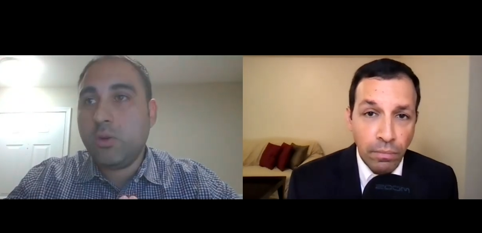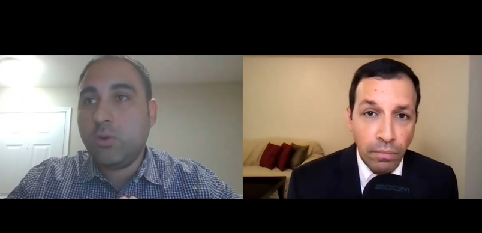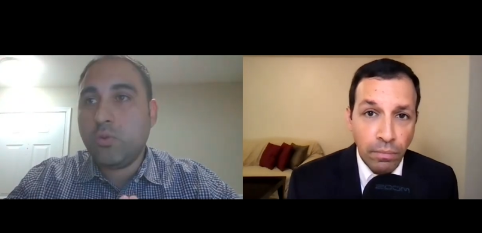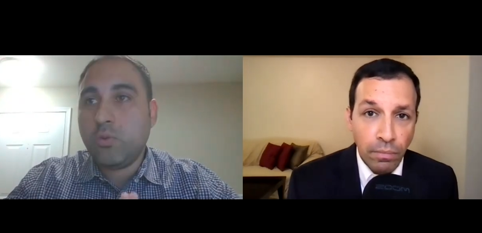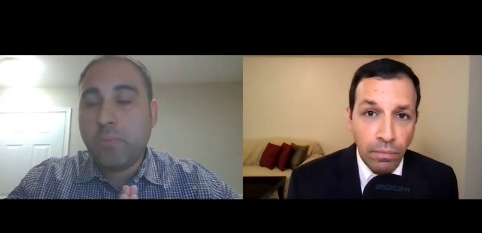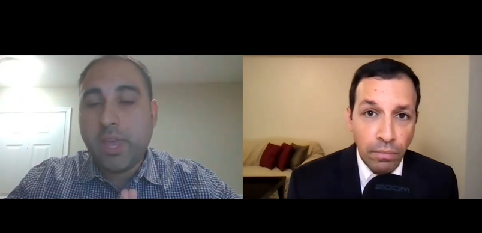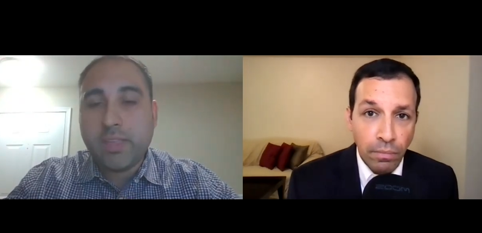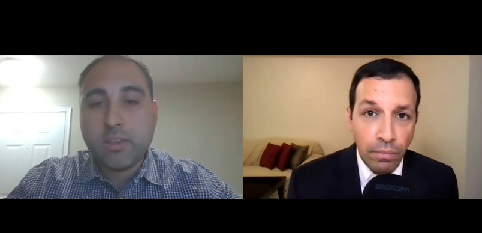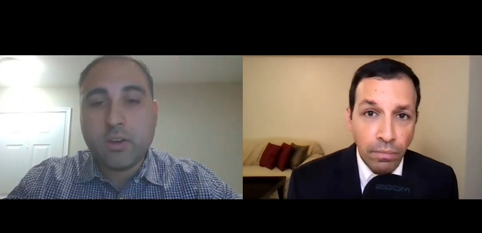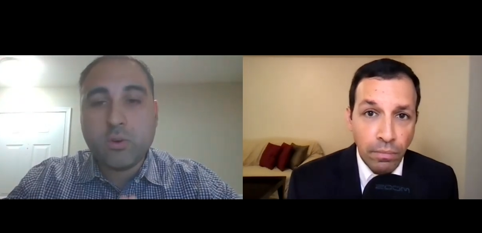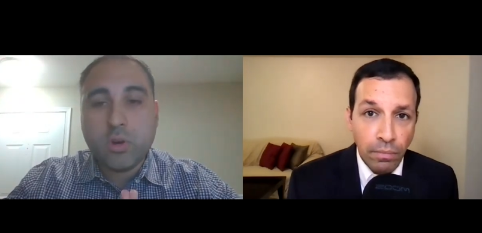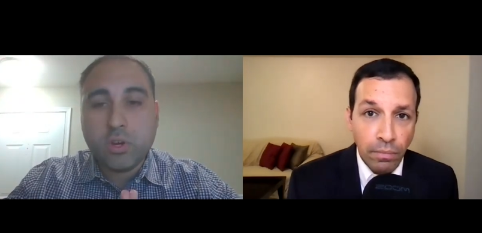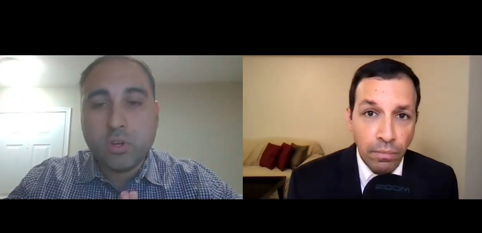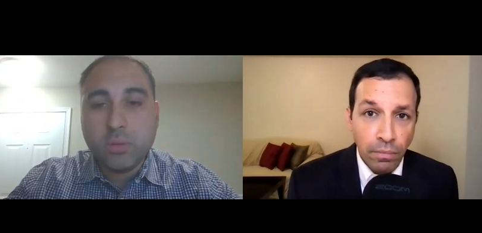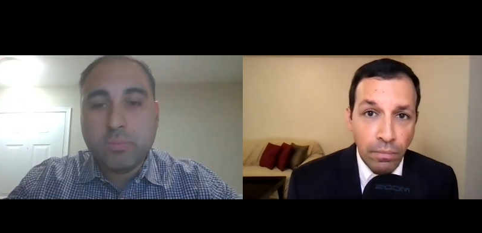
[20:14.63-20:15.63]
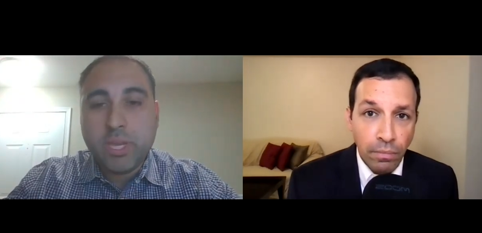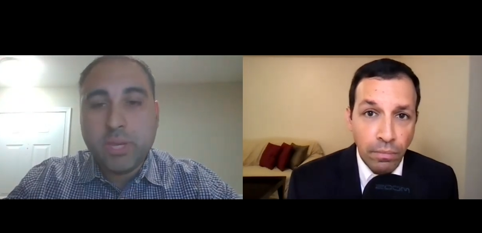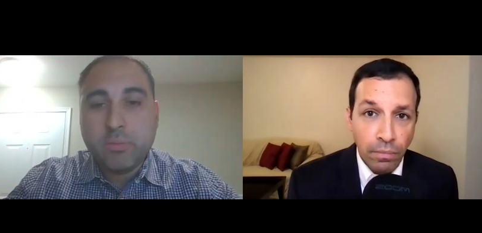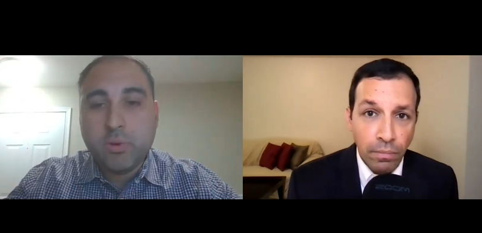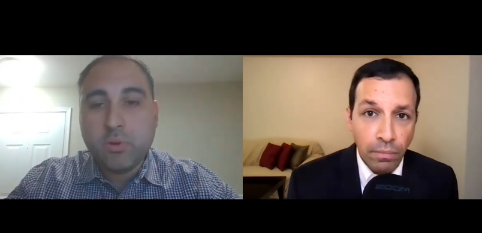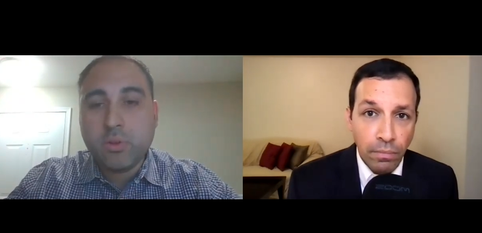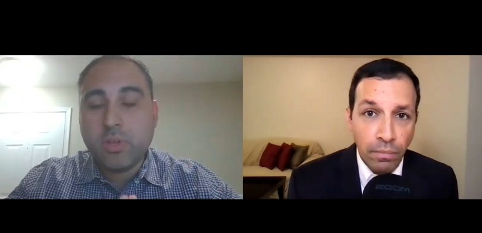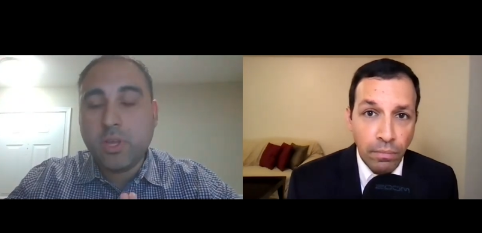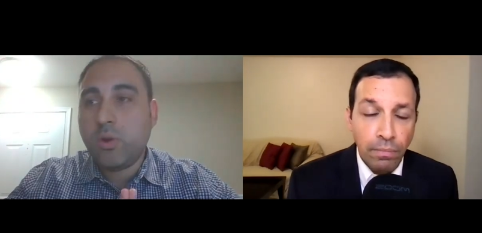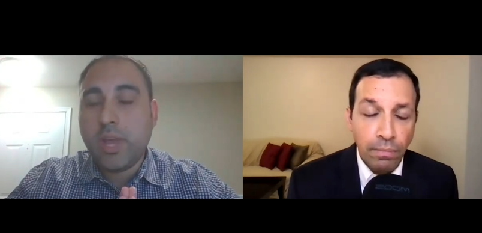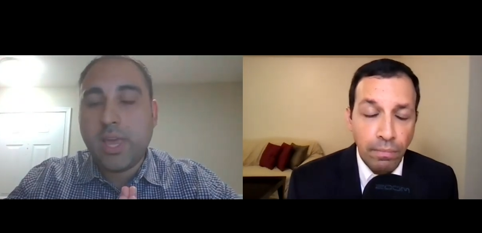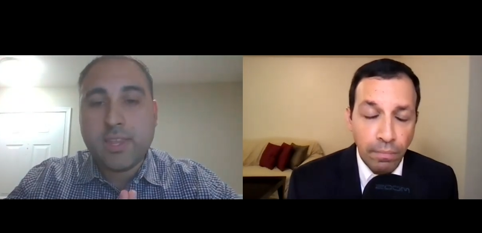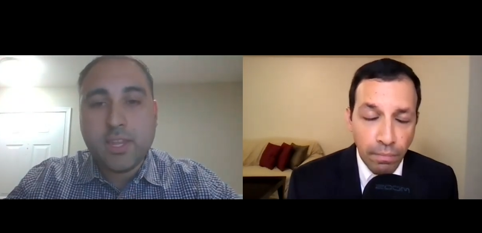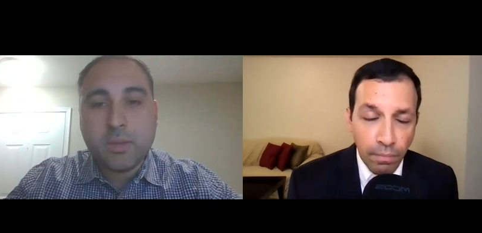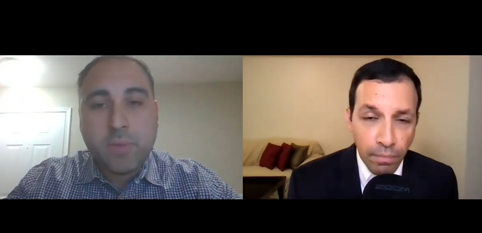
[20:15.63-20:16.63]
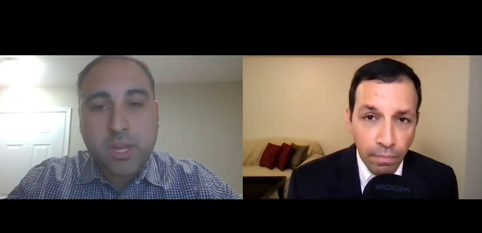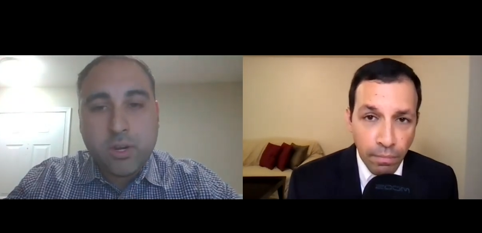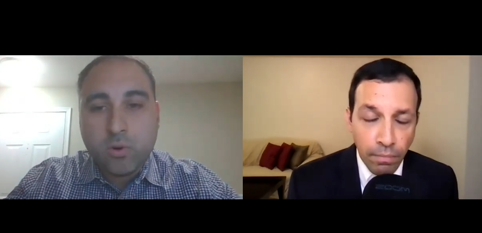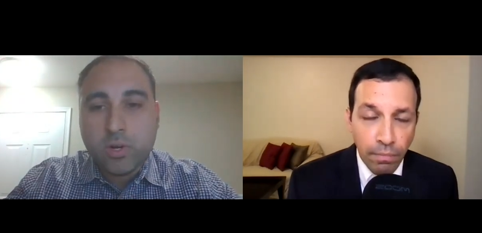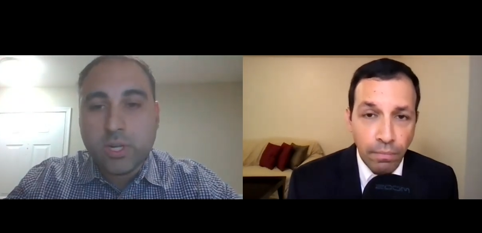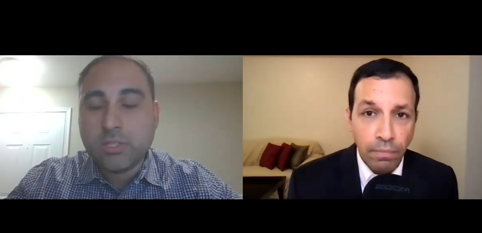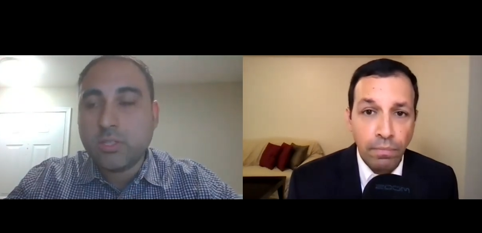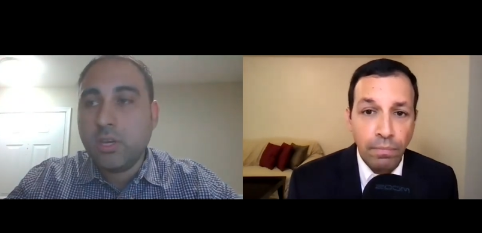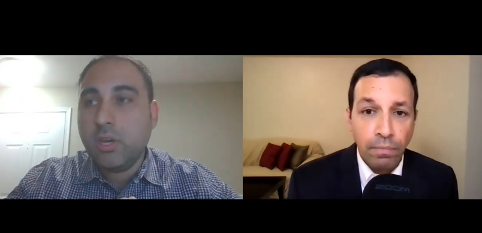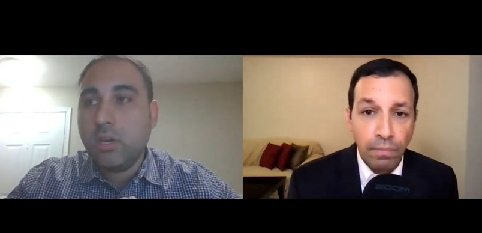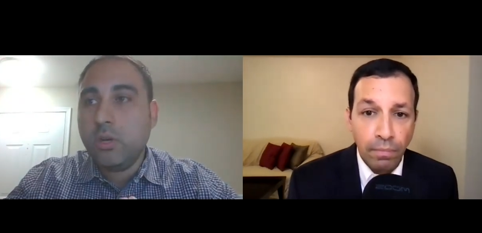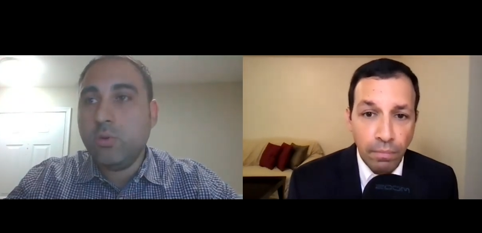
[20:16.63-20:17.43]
Speaker 1: who remain there, who are good people, who are ethnic minorities,